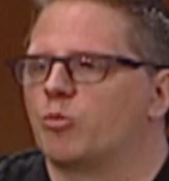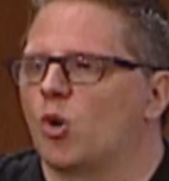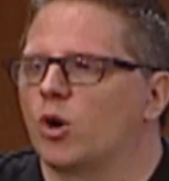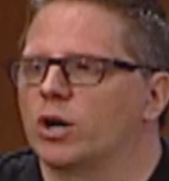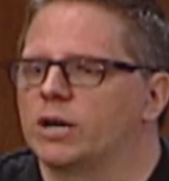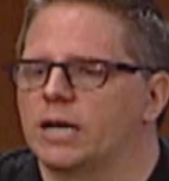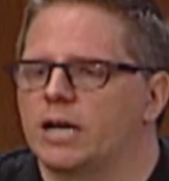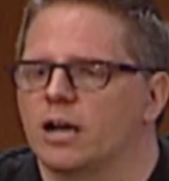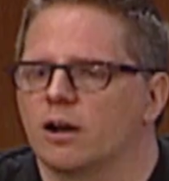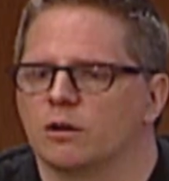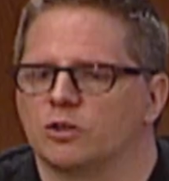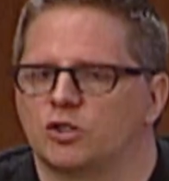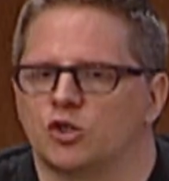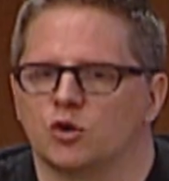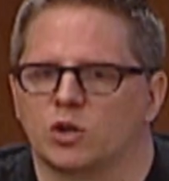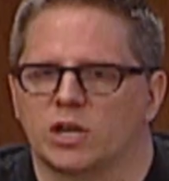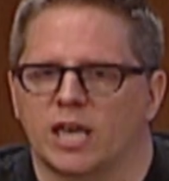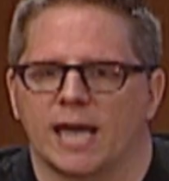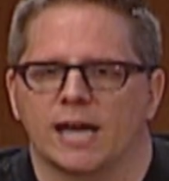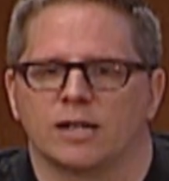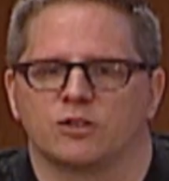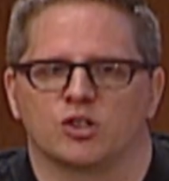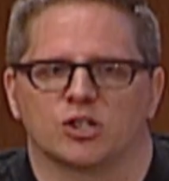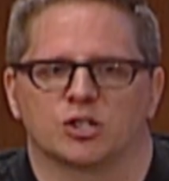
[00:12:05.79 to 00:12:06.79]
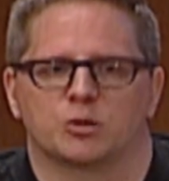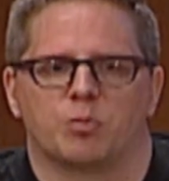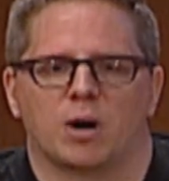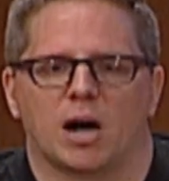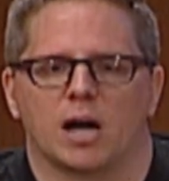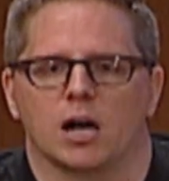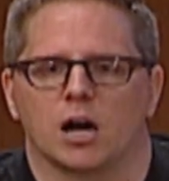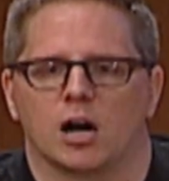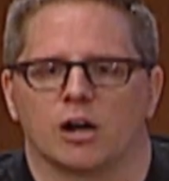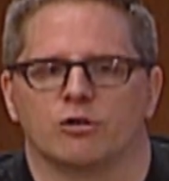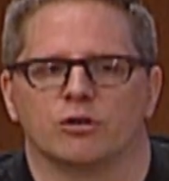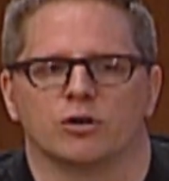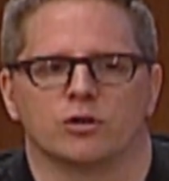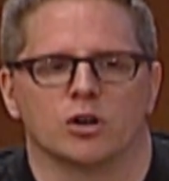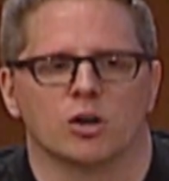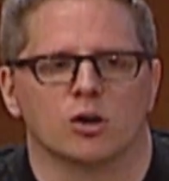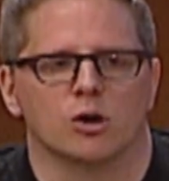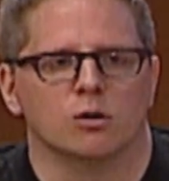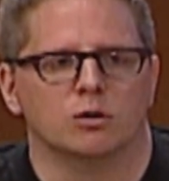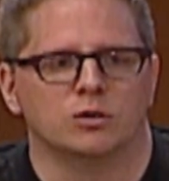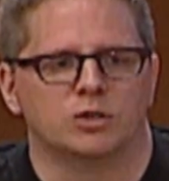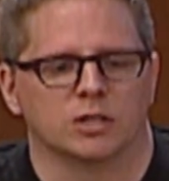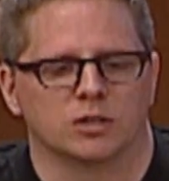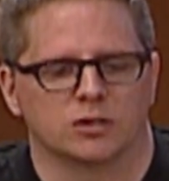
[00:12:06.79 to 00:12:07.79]
point here is you can't just buy 100
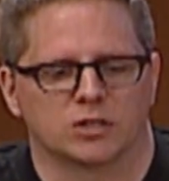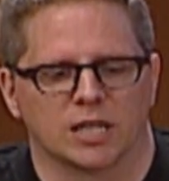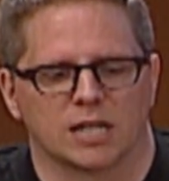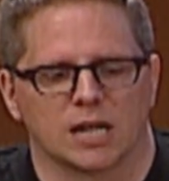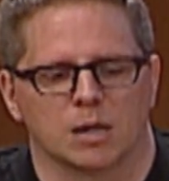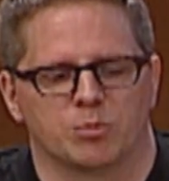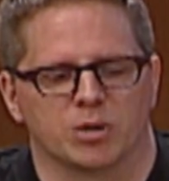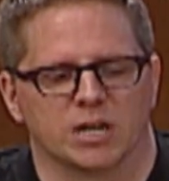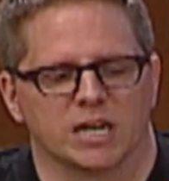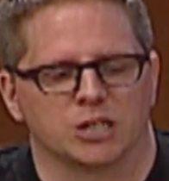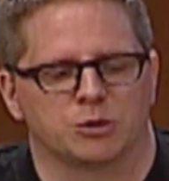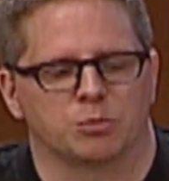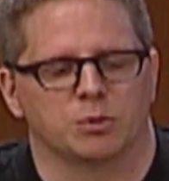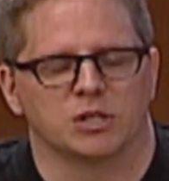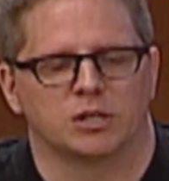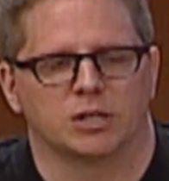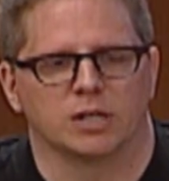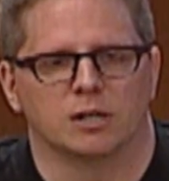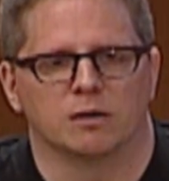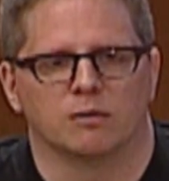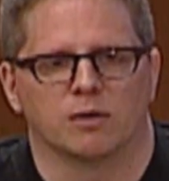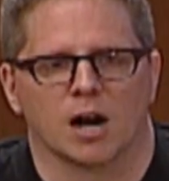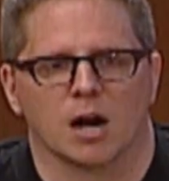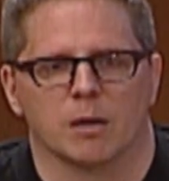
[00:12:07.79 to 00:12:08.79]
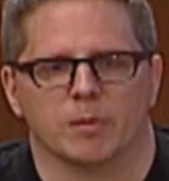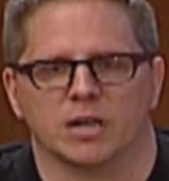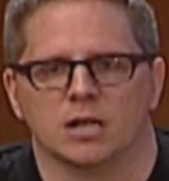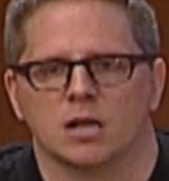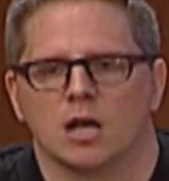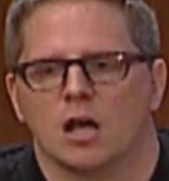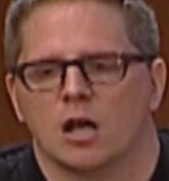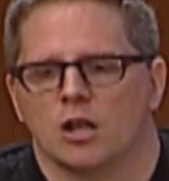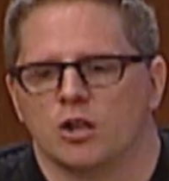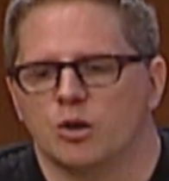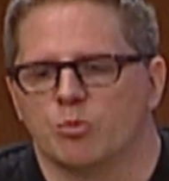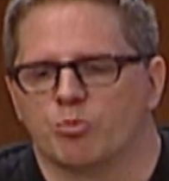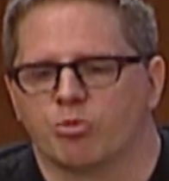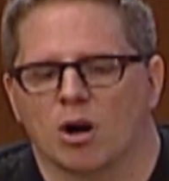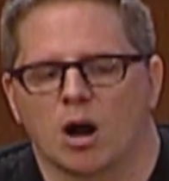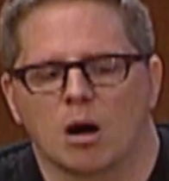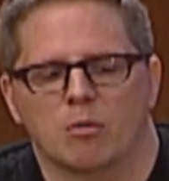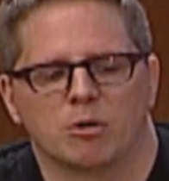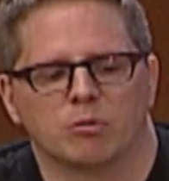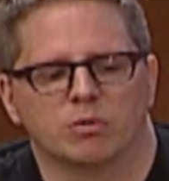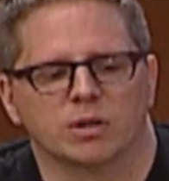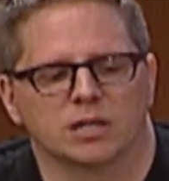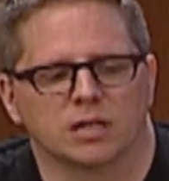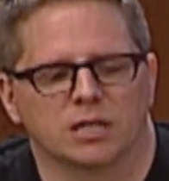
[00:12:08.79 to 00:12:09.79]
nodes and set up an HPC environment. You
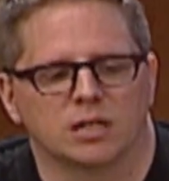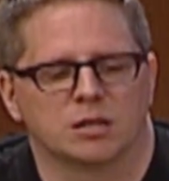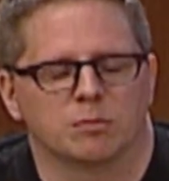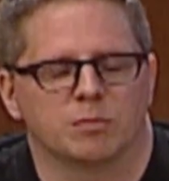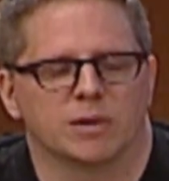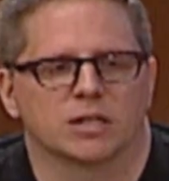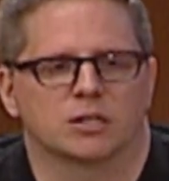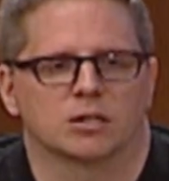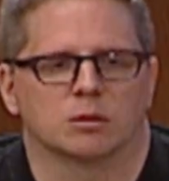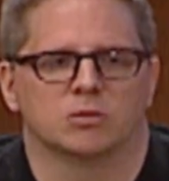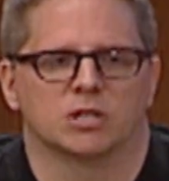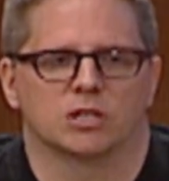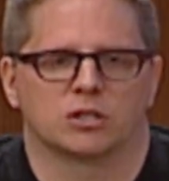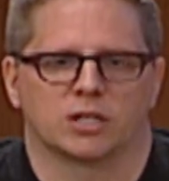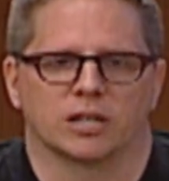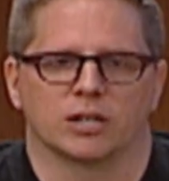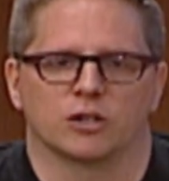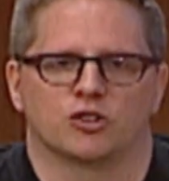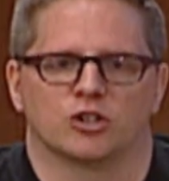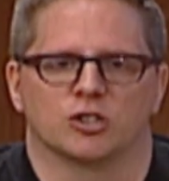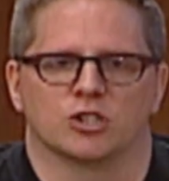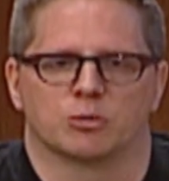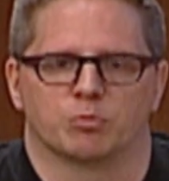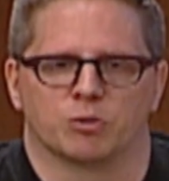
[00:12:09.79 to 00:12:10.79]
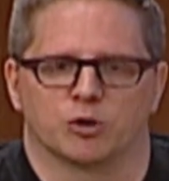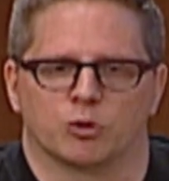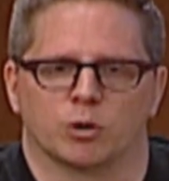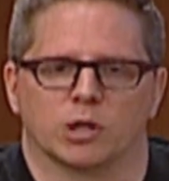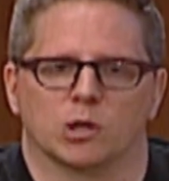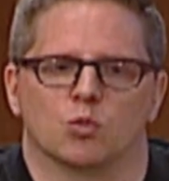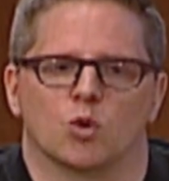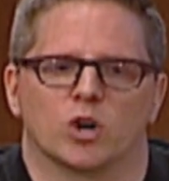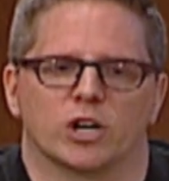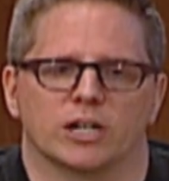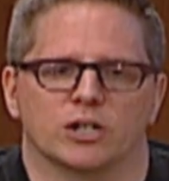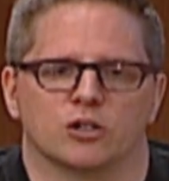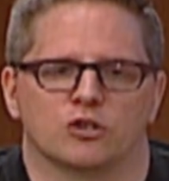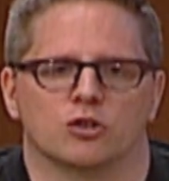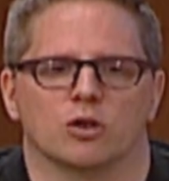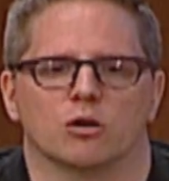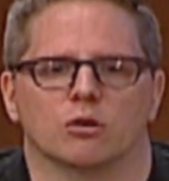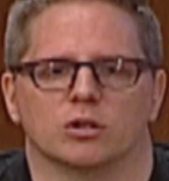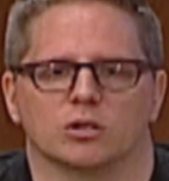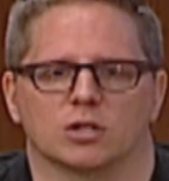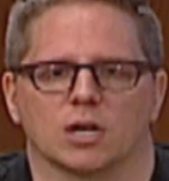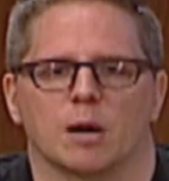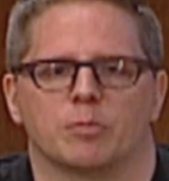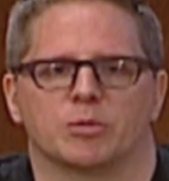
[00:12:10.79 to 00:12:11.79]
probably need to make some distinctions between what each
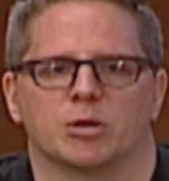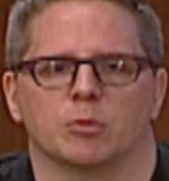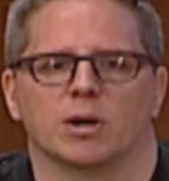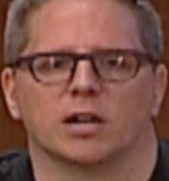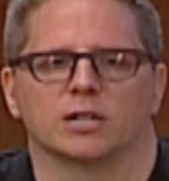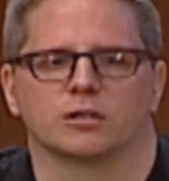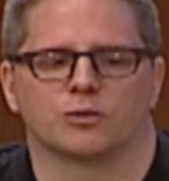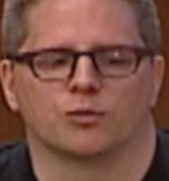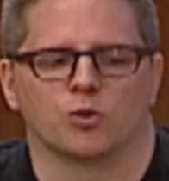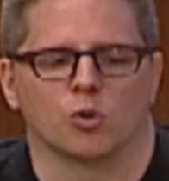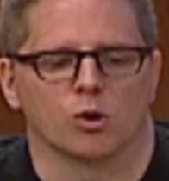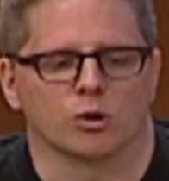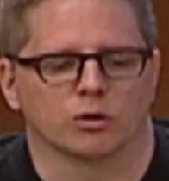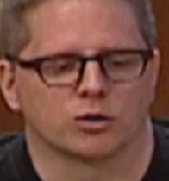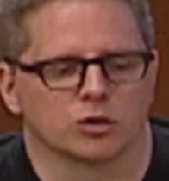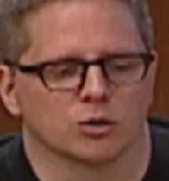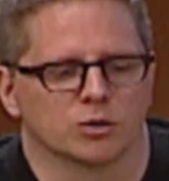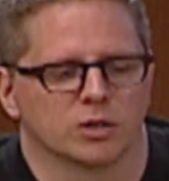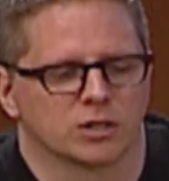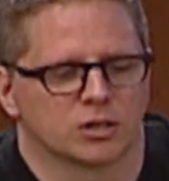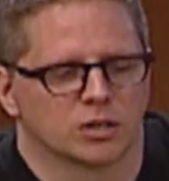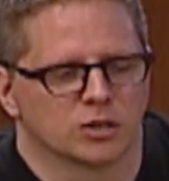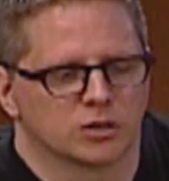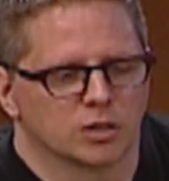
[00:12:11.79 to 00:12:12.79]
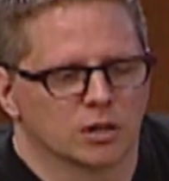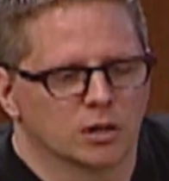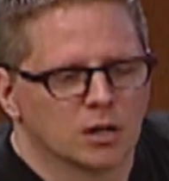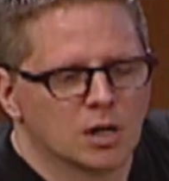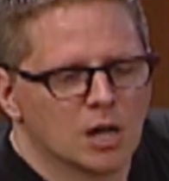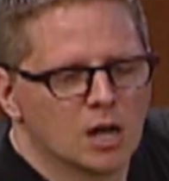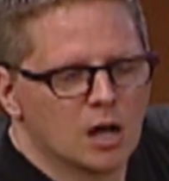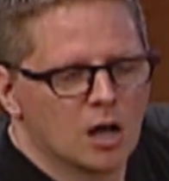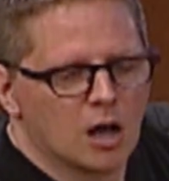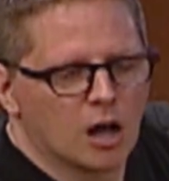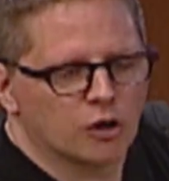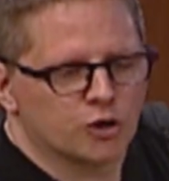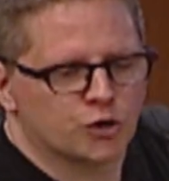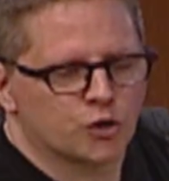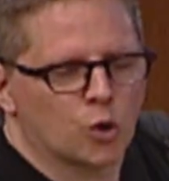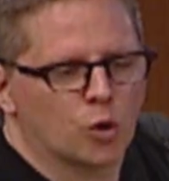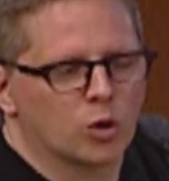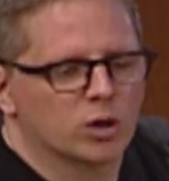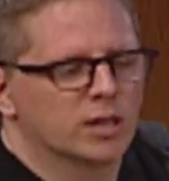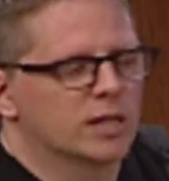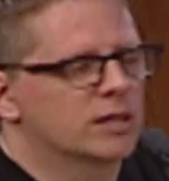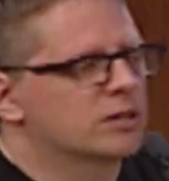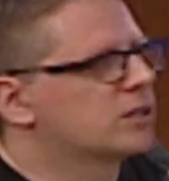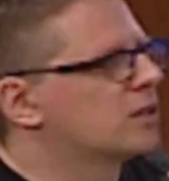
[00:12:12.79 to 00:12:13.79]
node is optimized for. So this is a
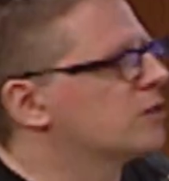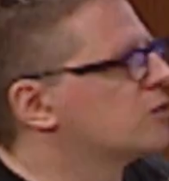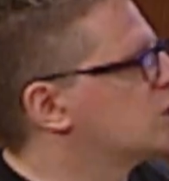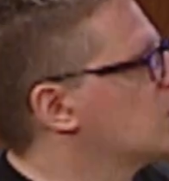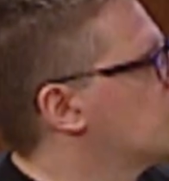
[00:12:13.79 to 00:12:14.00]
short list of